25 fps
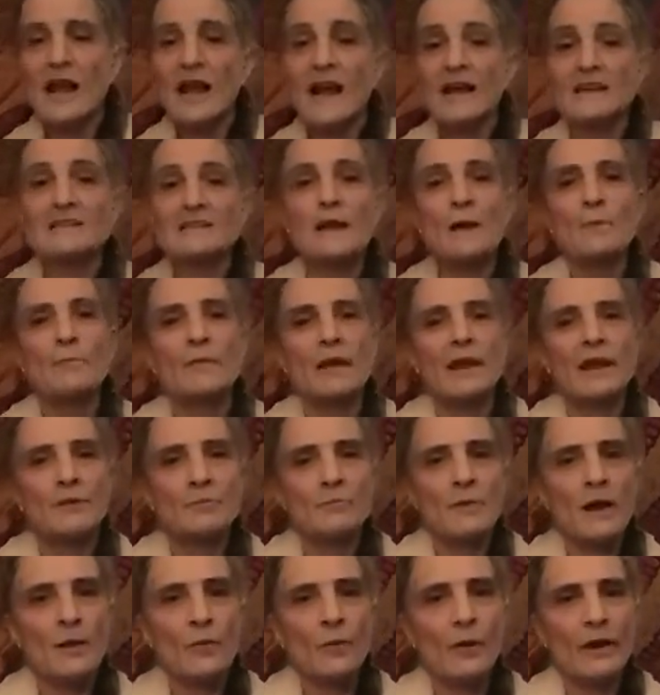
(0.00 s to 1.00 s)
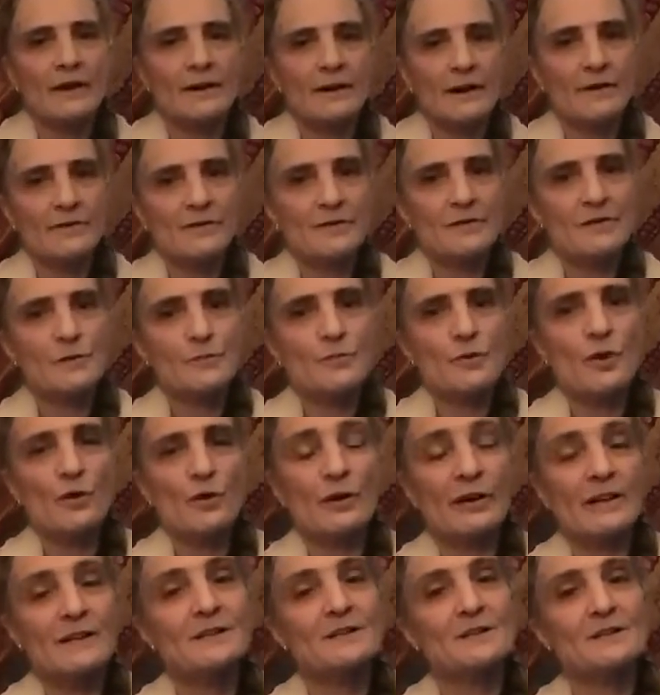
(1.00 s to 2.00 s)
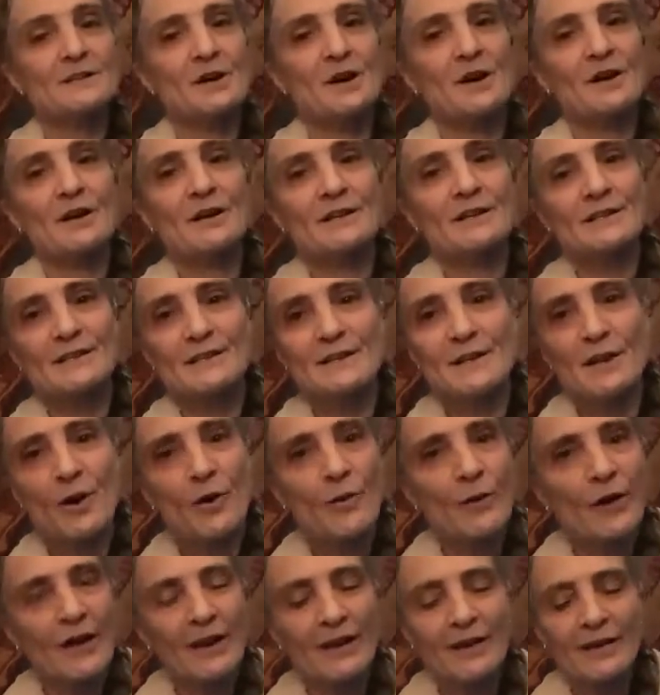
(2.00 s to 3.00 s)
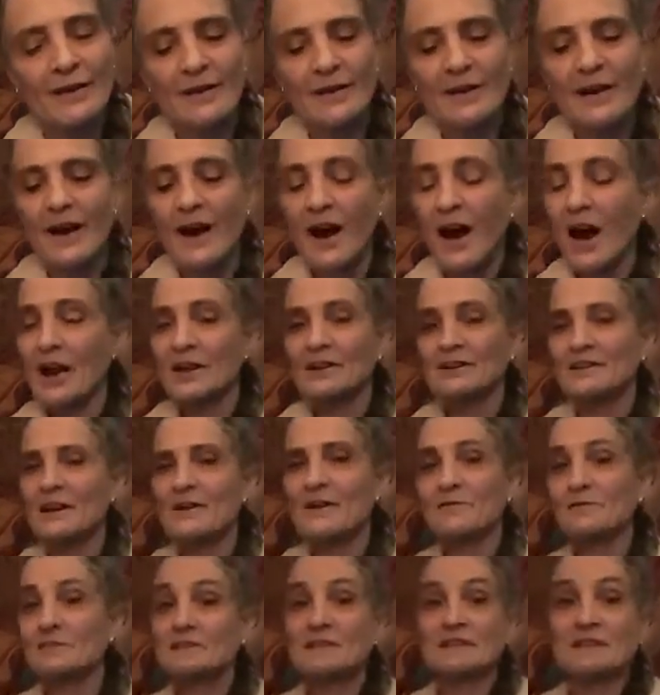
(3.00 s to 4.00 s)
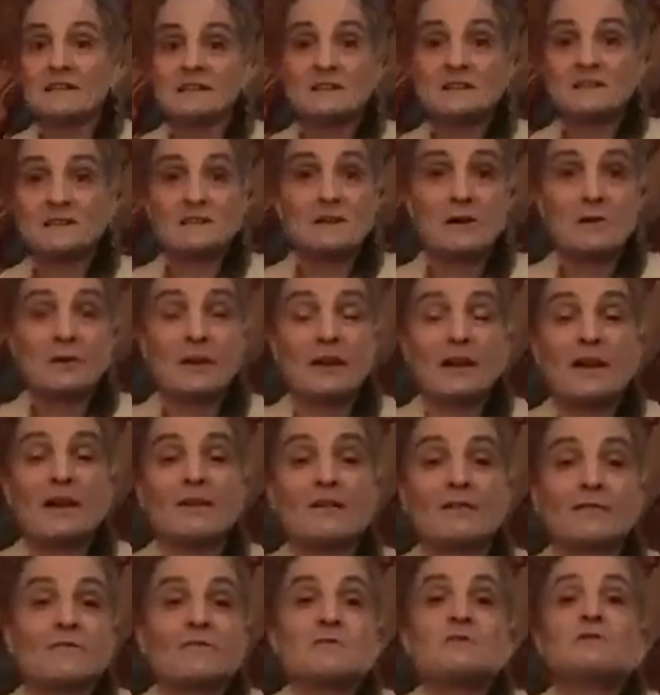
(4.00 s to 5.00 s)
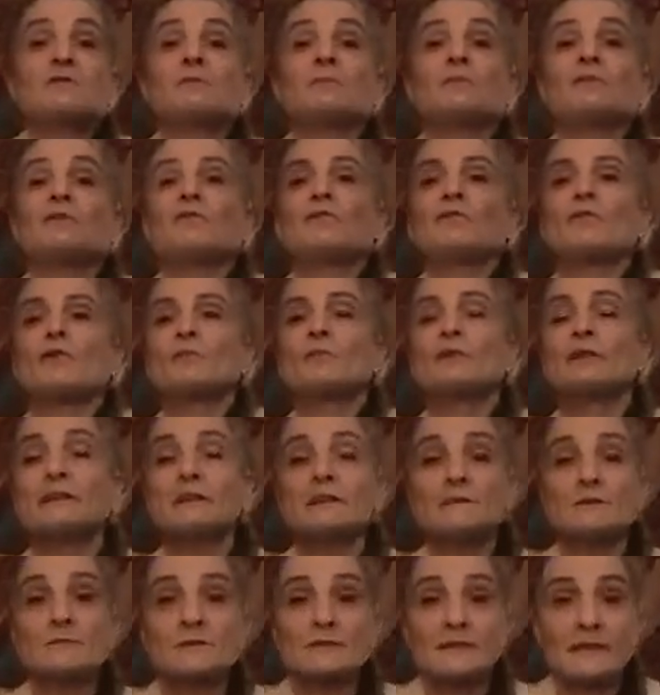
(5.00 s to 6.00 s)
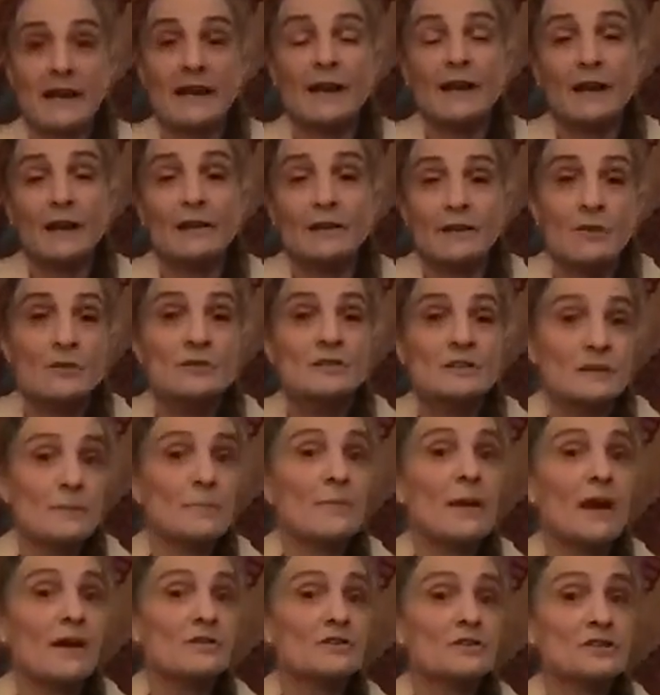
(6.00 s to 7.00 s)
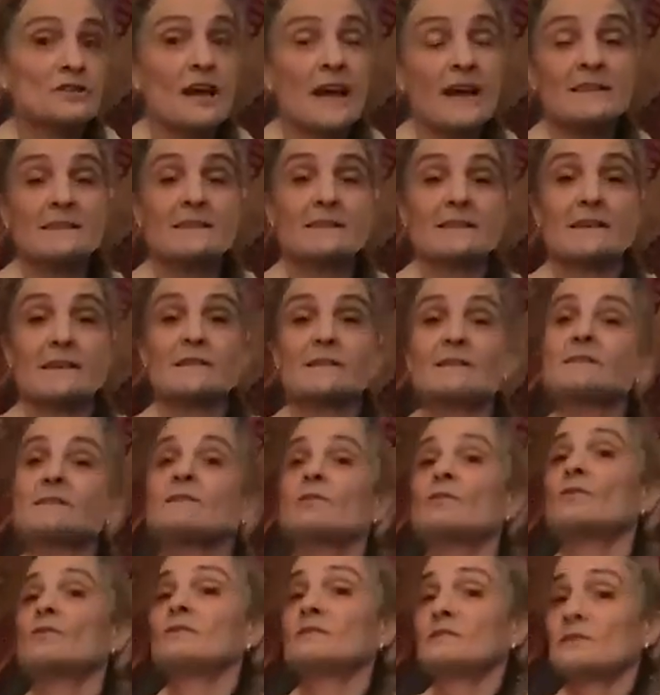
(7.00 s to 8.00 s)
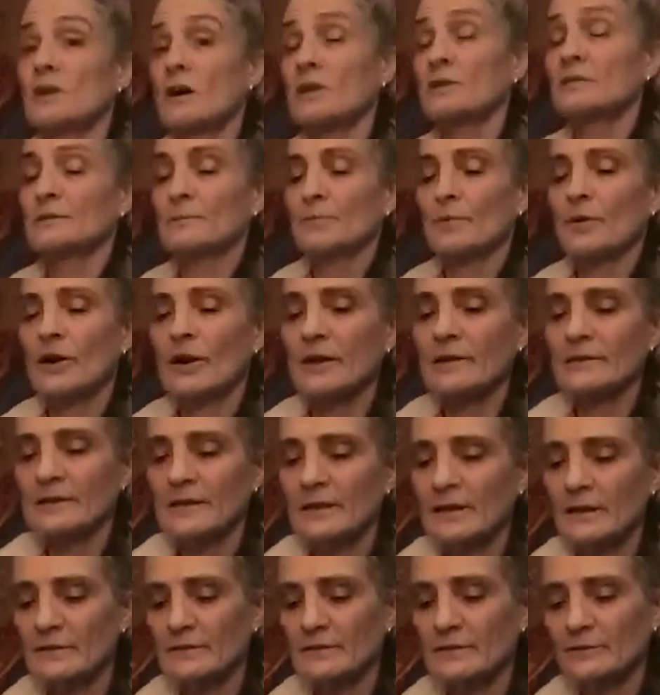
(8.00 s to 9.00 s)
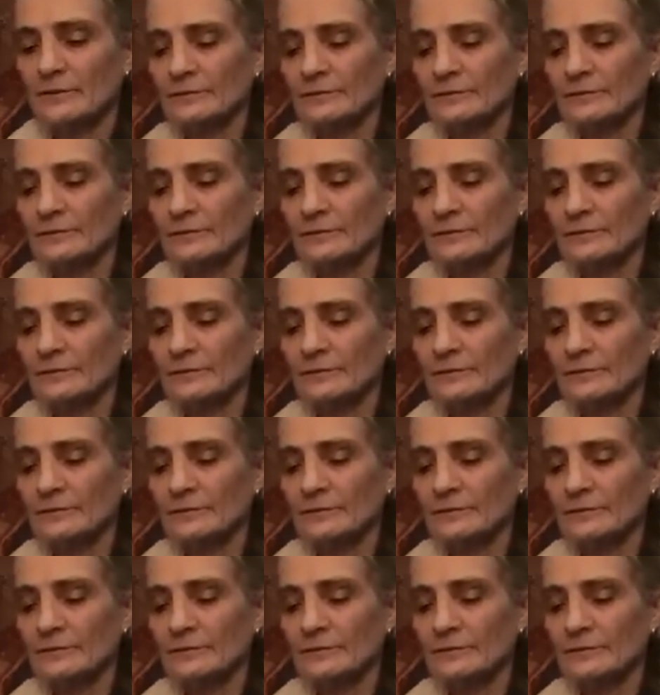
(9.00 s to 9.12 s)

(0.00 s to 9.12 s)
As I made my way down to the road, it started snowing. I had never seen snow in California before, but this was getting close to Mount Shasta, so it's not surprising.